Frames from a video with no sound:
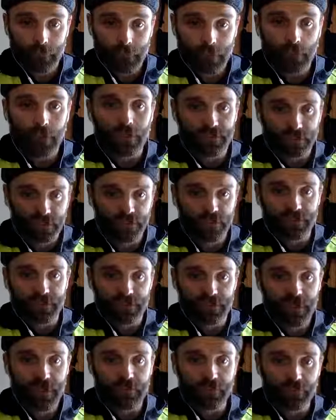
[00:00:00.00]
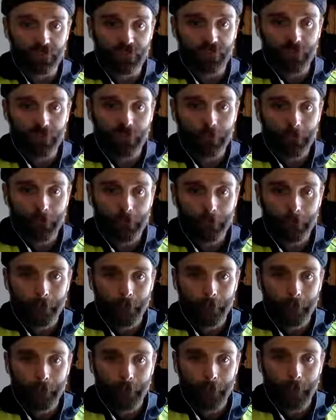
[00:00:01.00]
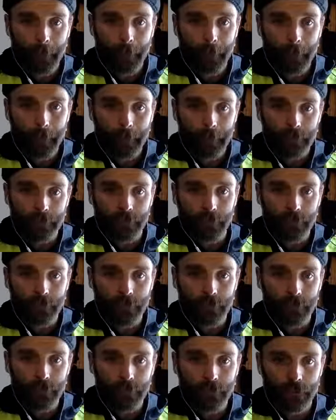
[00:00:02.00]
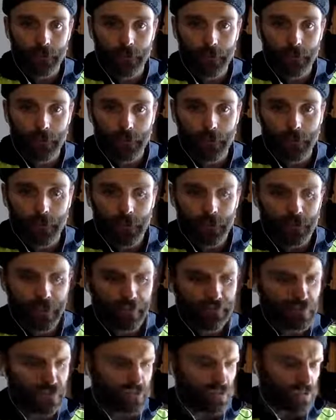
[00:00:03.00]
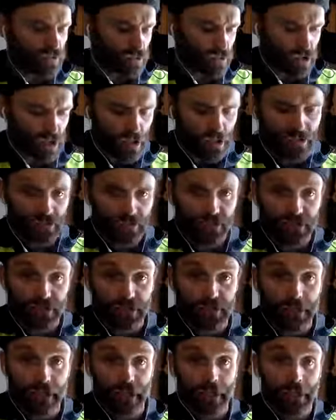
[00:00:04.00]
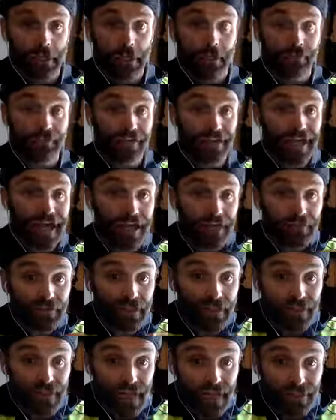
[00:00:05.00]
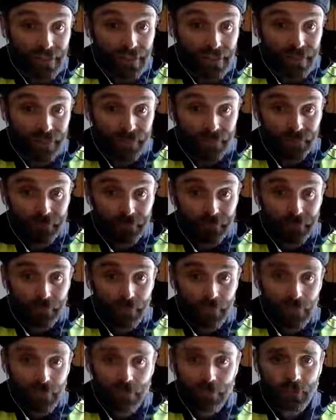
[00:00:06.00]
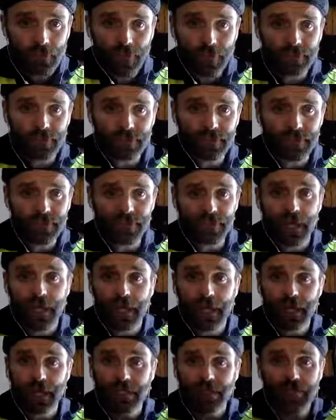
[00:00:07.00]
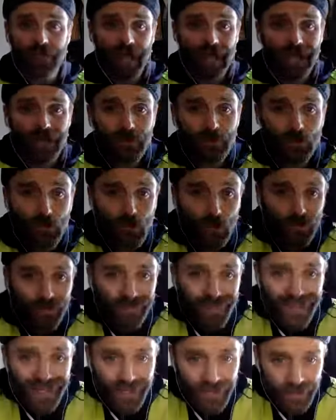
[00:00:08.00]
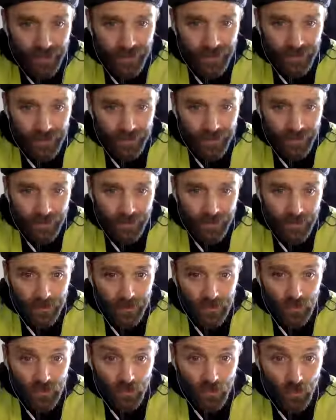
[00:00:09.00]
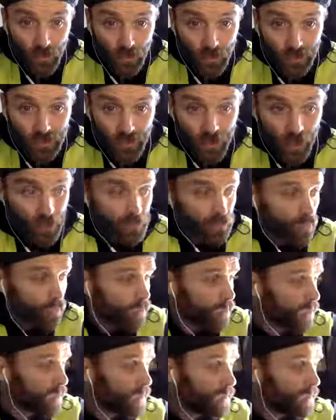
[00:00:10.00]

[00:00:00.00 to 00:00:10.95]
Well, to deceive, isn't it? And they have such doctrines as the Catholic Catechism. The Bible says, add nothing to the Word of God, nor